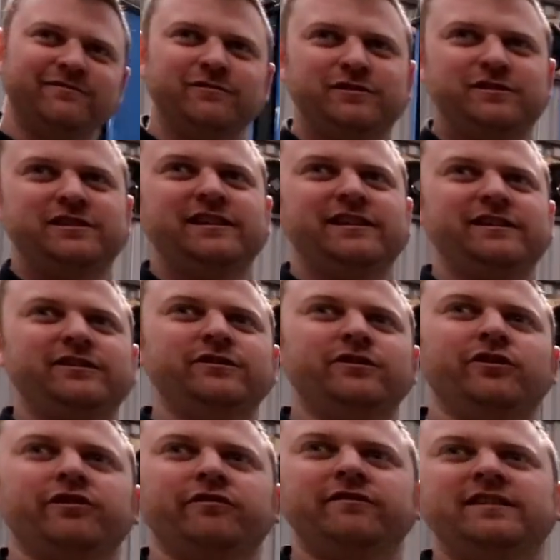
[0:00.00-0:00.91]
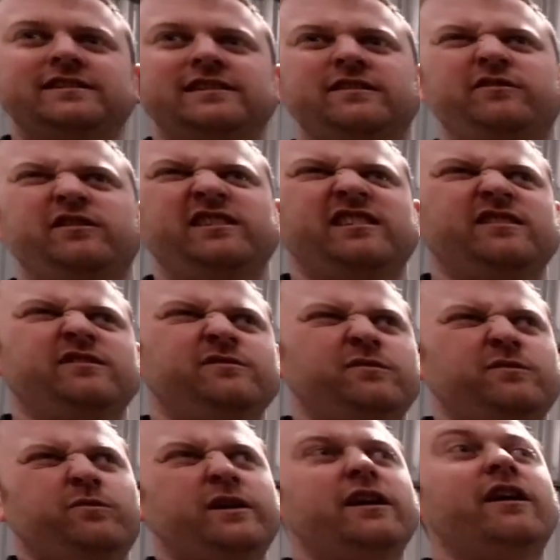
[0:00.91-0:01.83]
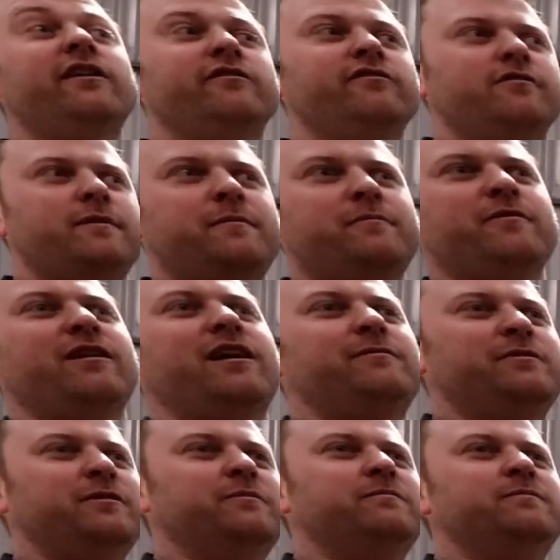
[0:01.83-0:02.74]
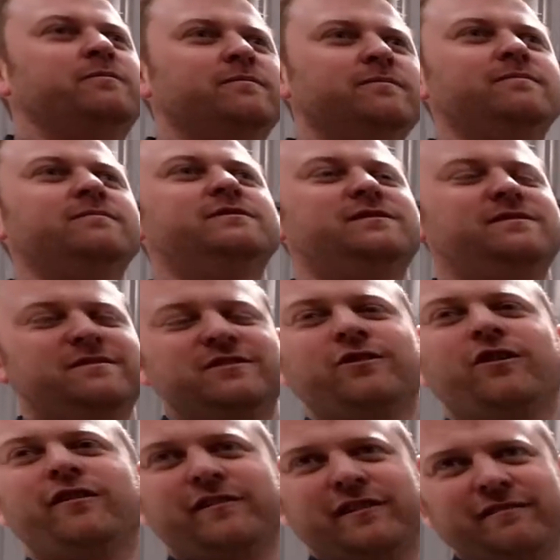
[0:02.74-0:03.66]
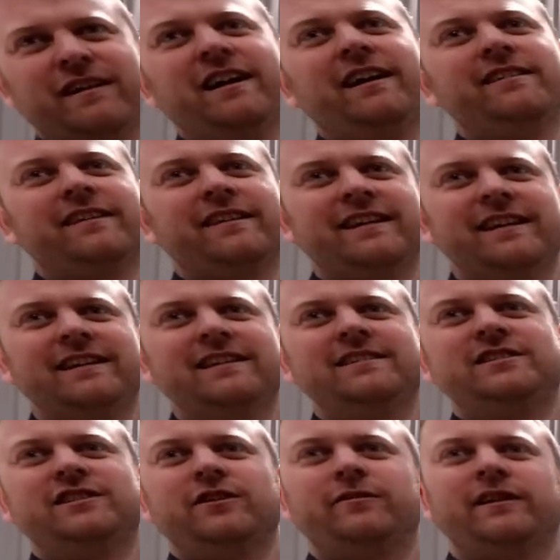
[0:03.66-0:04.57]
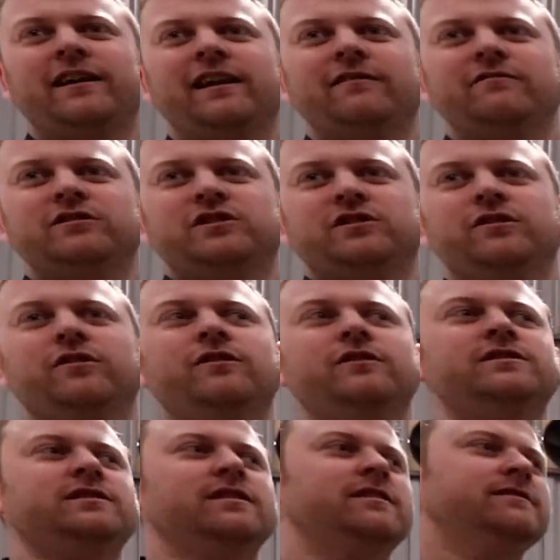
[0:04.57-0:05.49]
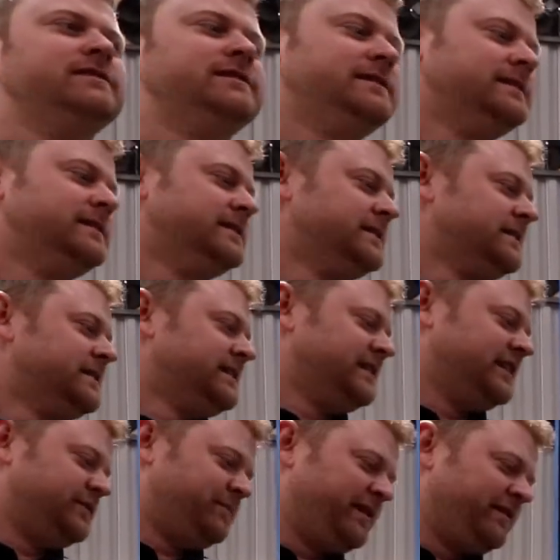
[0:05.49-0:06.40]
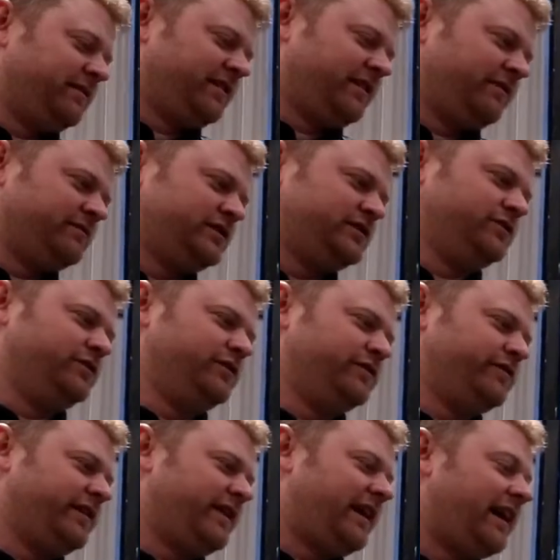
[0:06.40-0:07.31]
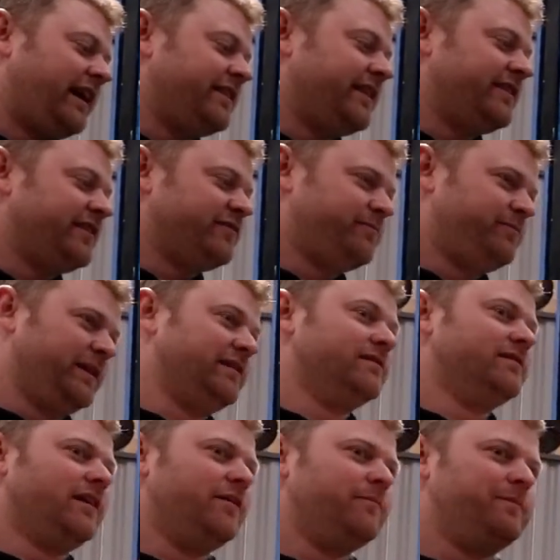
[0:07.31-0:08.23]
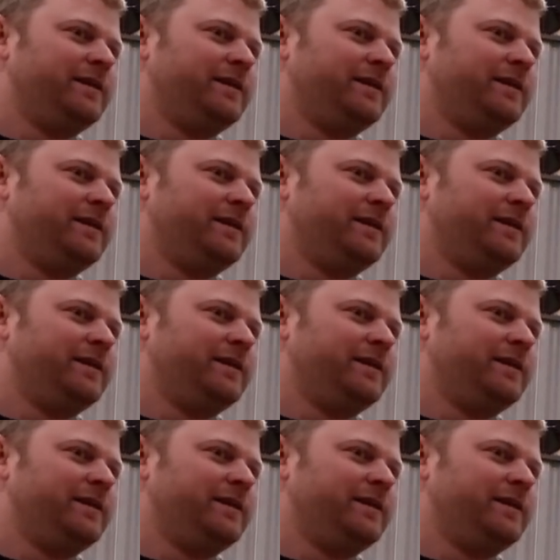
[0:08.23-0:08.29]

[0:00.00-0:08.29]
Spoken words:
and rusty in a corner, and they said, well, you know, we kind of remember our mum driving around in it, shall we get it restored? So it's been kind of restored for that, and then they've built a